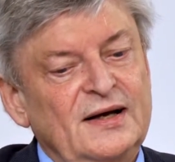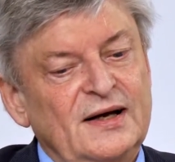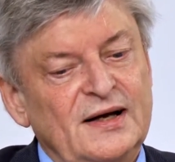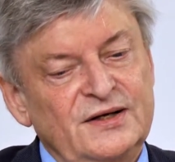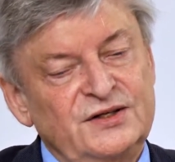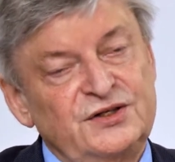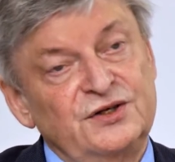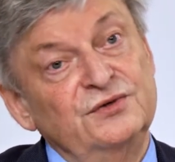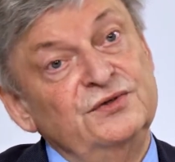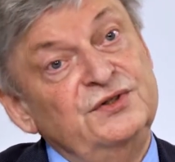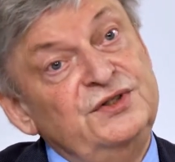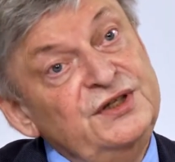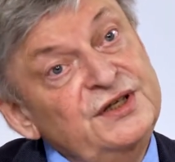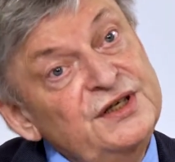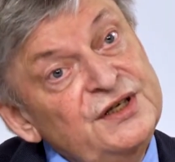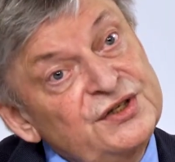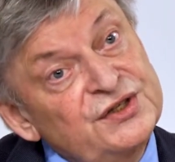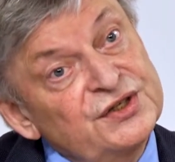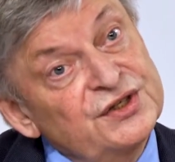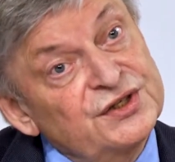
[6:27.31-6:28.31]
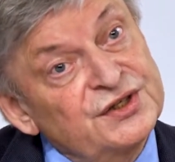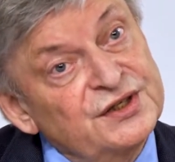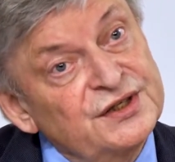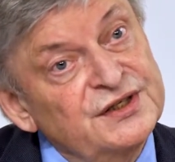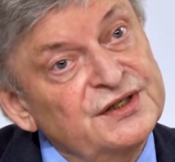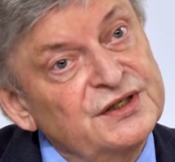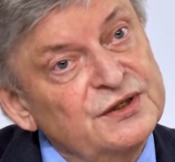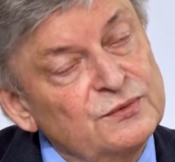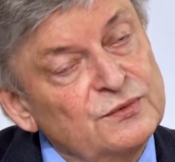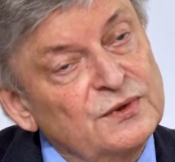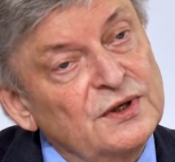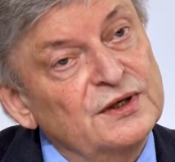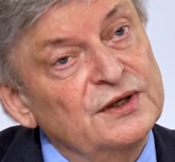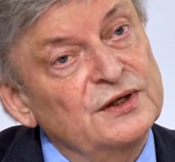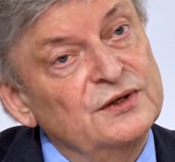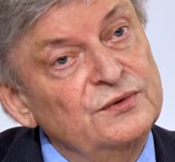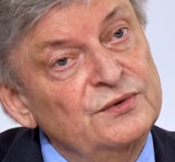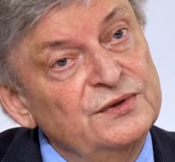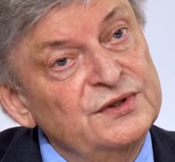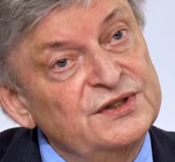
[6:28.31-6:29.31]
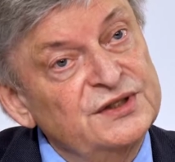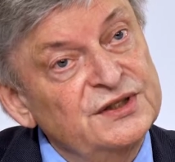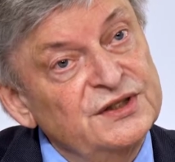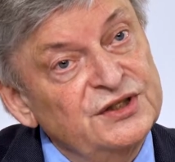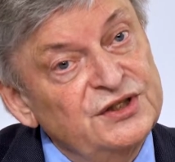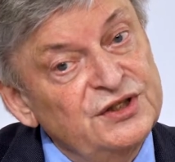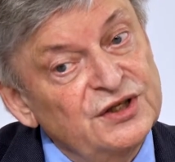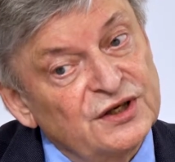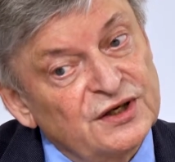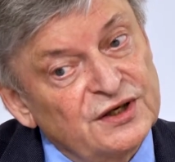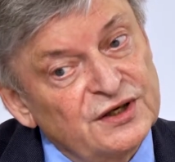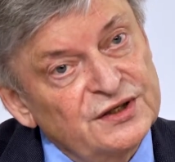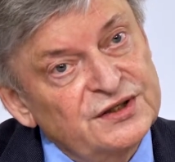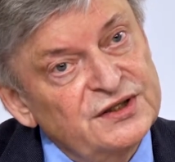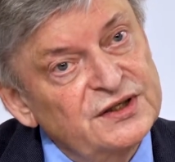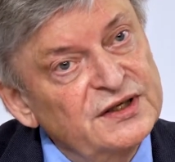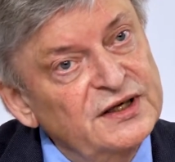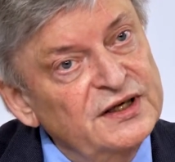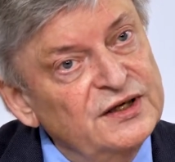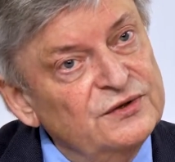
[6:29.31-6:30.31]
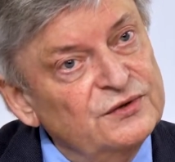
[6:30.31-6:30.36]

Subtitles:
And so Jesus is the one who is in charge and in